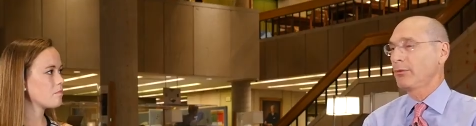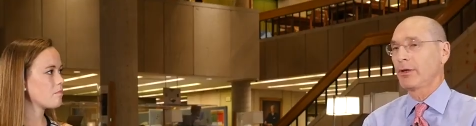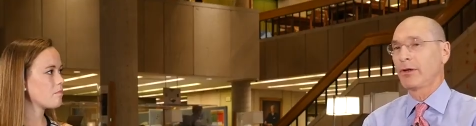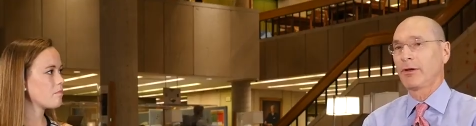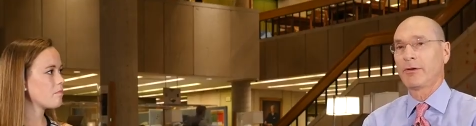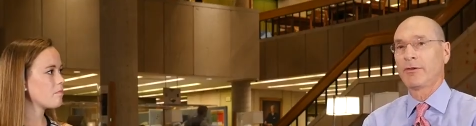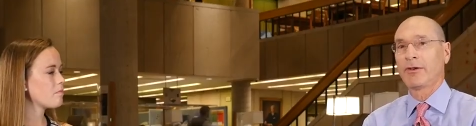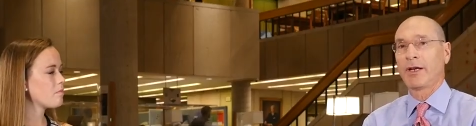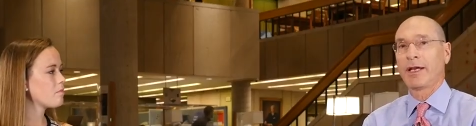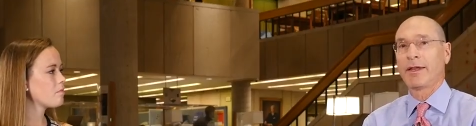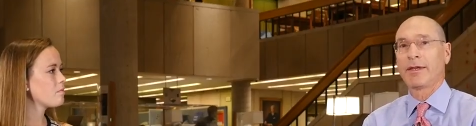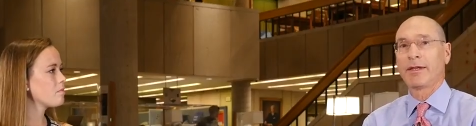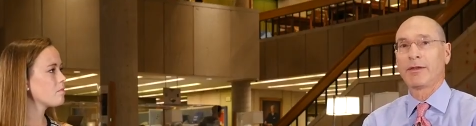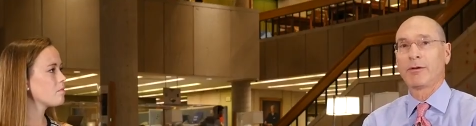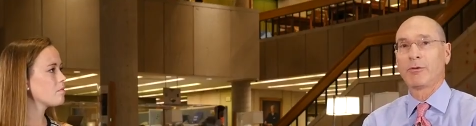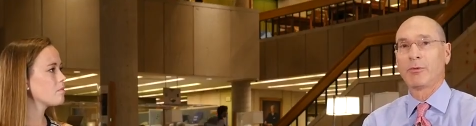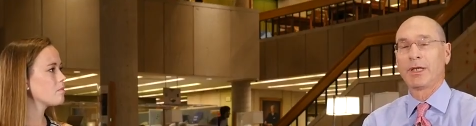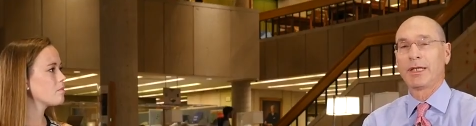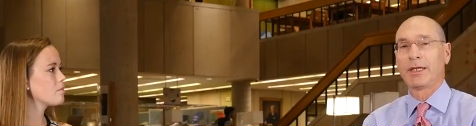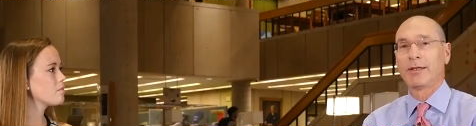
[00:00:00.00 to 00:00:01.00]
Speaker 1: whether there's anything that
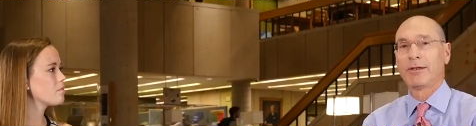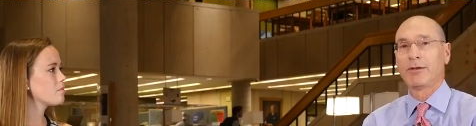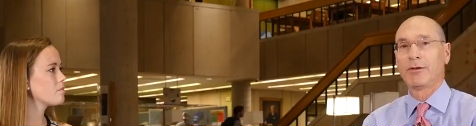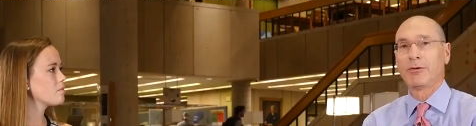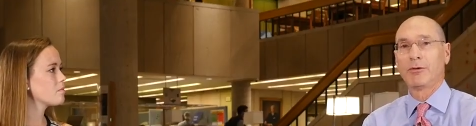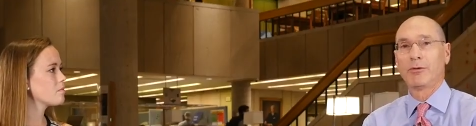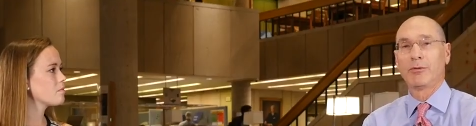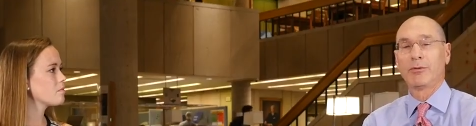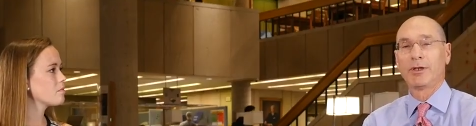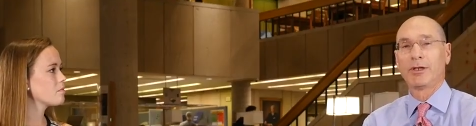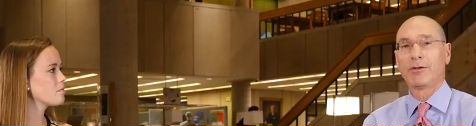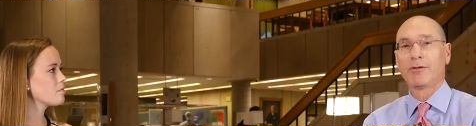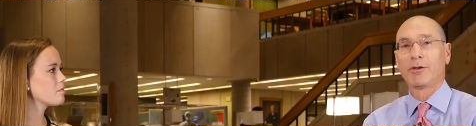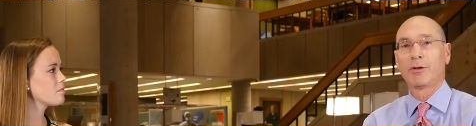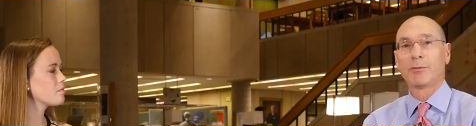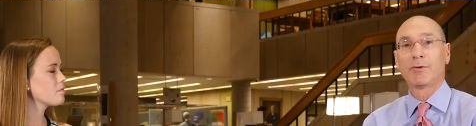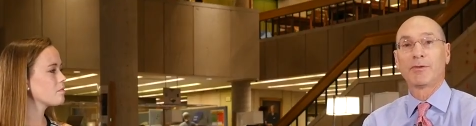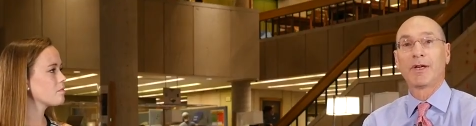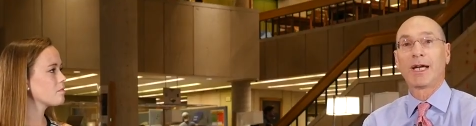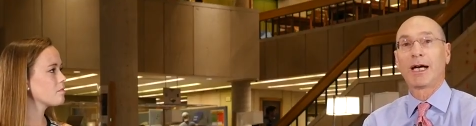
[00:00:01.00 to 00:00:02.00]
we can do in
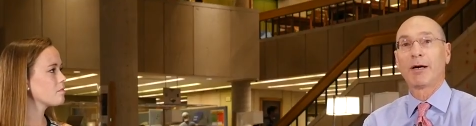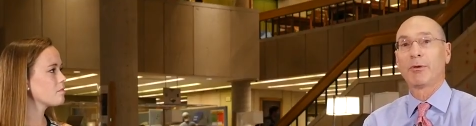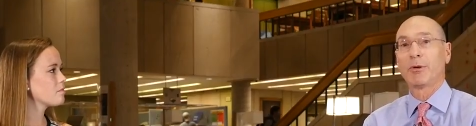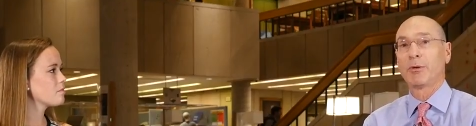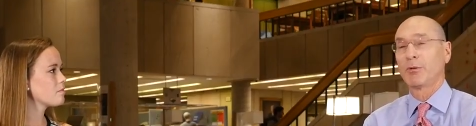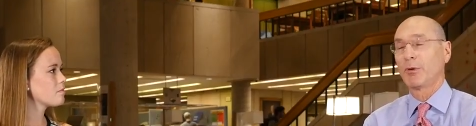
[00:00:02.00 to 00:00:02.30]
terms of how we